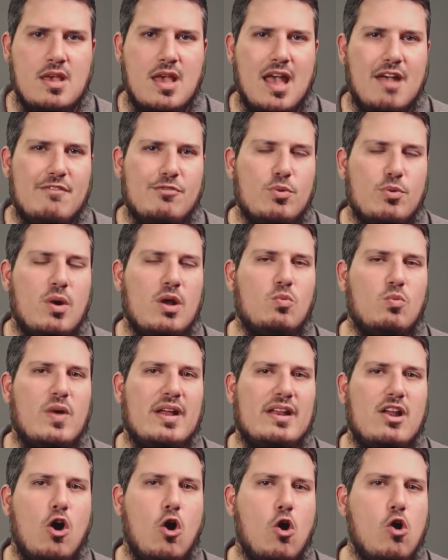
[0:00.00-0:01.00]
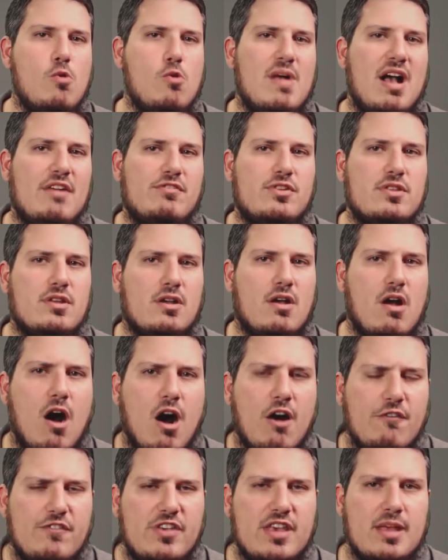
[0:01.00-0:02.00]
Everyone went home after the
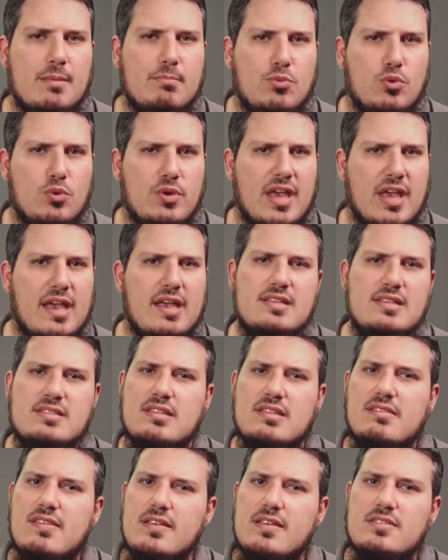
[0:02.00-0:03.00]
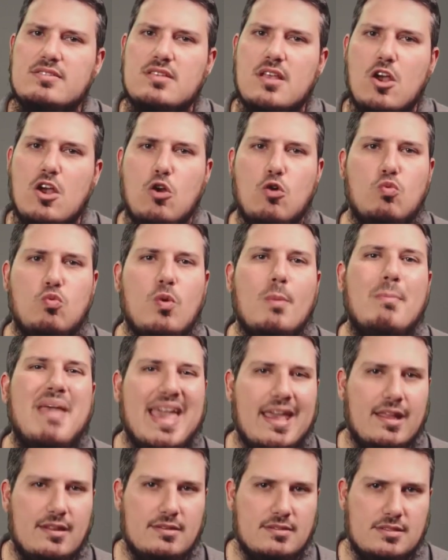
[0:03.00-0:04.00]
coffee and bouquets, and things
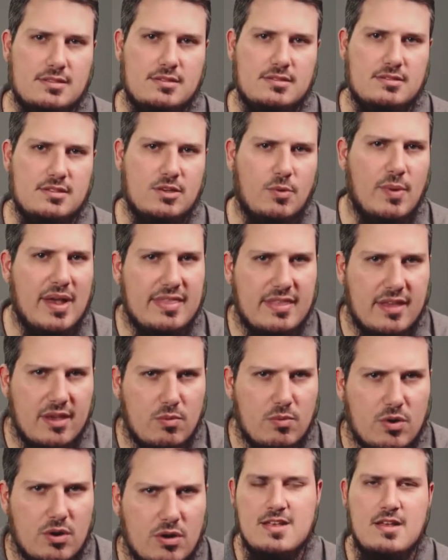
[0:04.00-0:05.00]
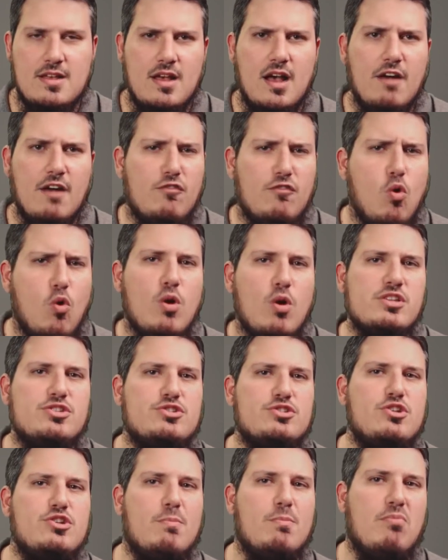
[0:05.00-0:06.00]
remained the way they were. Of course,
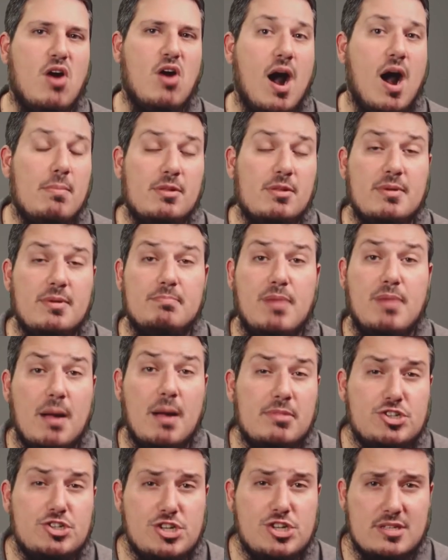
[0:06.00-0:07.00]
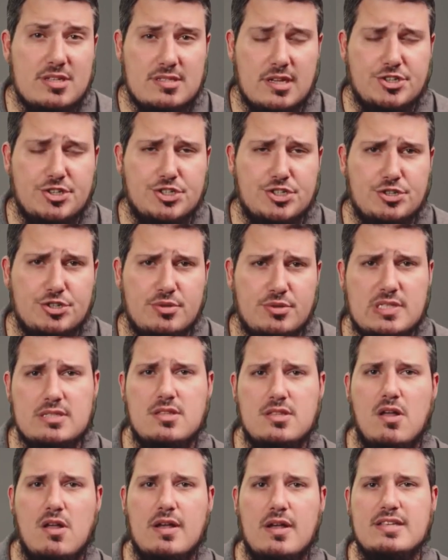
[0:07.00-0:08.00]
there's no problem in publishing such news
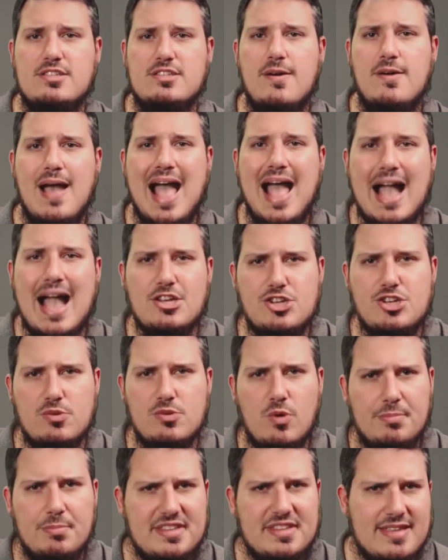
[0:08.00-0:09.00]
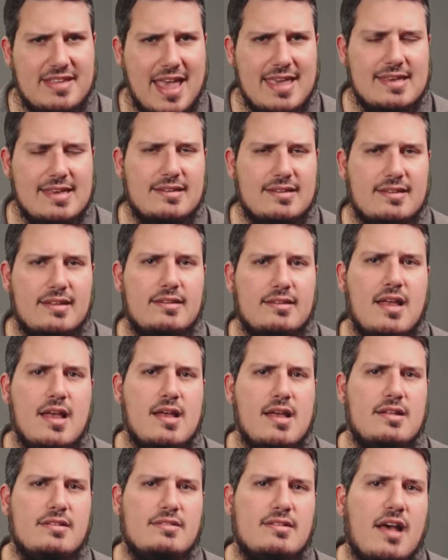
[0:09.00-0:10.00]
as long as no action will be taken and
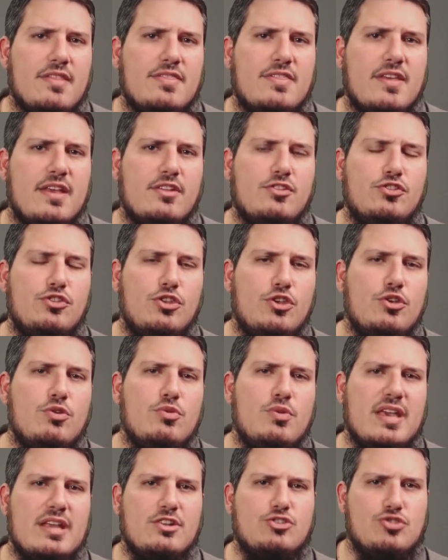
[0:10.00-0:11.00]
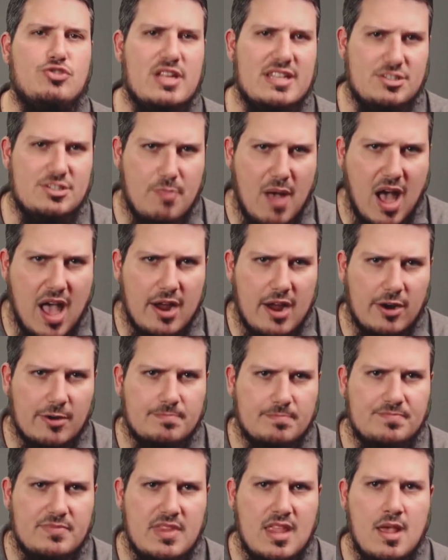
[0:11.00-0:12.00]
nothing new can transpire.
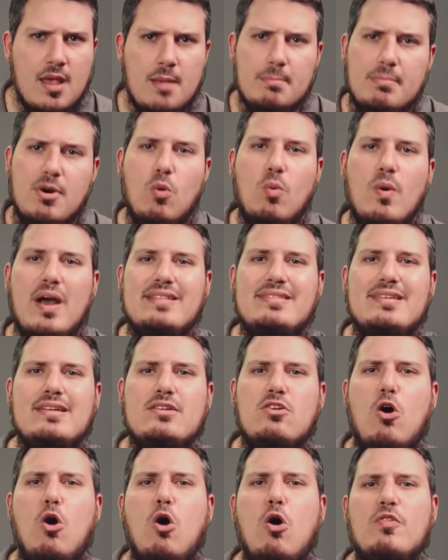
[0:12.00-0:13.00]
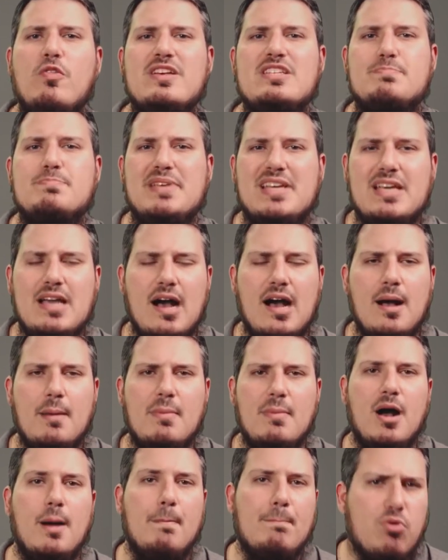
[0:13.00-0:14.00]
But when did all this
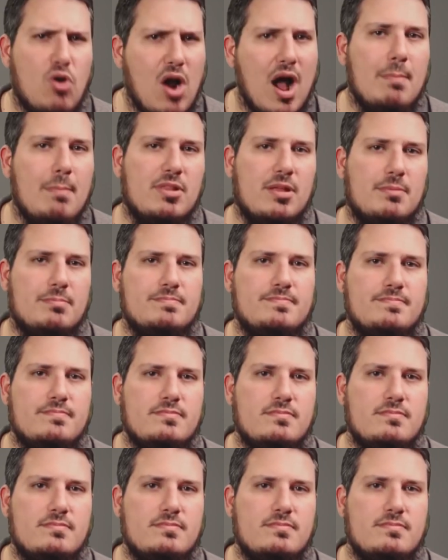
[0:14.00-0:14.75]
become a problem?